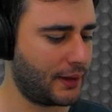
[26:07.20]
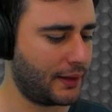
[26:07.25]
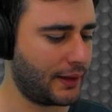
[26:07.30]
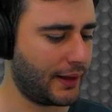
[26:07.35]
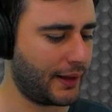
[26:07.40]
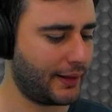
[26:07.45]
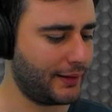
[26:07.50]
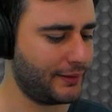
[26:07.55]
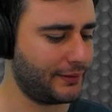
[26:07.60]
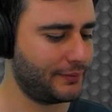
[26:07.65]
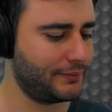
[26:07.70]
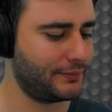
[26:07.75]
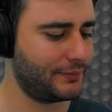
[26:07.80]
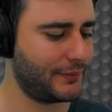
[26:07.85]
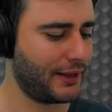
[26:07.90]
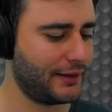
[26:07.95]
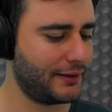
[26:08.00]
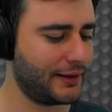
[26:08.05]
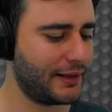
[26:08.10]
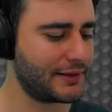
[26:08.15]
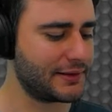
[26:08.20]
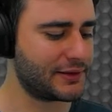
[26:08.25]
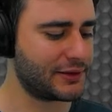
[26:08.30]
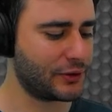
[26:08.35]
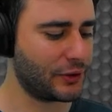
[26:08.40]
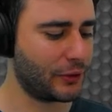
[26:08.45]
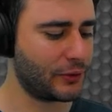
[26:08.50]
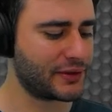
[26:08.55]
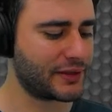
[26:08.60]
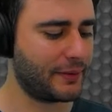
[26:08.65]
And it does
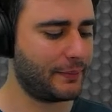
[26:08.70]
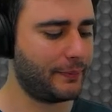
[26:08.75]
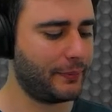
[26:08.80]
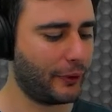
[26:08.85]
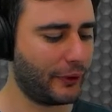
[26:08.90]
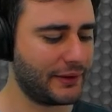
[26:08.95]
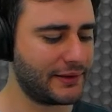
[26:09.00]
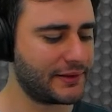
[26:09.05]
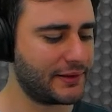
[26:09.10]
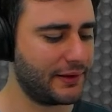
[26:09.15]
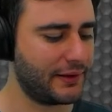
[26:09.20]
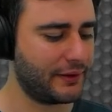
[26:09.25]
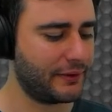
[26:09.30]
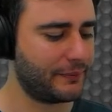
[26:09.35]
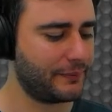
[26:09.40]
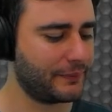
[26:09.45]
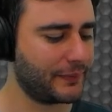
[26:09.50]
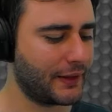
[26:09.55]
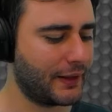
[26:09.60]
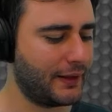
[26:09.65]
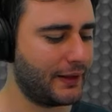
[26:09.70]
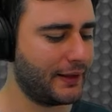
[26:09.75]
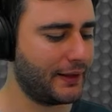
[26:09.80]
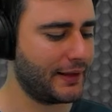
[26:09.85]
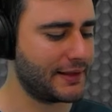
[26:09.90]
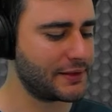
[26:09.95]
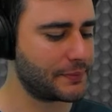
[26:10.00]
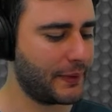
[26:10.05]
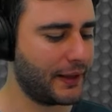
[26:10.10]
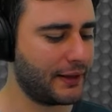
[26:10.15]
show some points here.
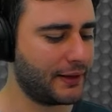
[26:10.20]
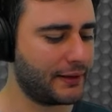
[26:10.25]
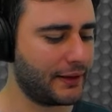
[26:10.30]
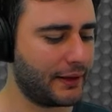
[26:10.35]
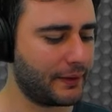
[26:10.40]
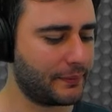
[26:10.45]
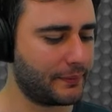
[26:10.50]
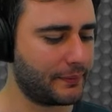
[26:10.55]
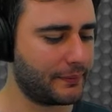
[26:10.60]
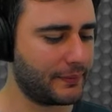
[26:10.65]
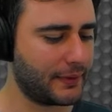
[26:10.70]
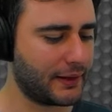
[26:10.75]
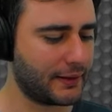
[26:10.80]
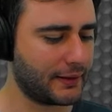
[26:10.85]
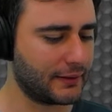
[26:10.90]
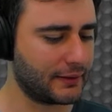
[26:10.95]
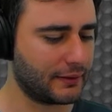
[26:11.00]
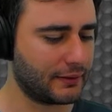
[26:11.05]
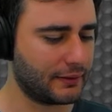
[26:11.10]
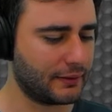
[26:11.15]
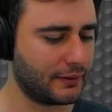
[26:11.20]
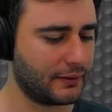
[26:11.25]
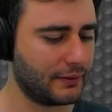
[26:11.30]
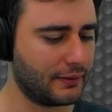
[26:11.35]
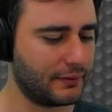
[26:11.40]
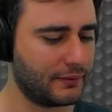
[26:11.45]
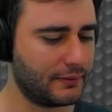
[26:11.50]
Let's make them a little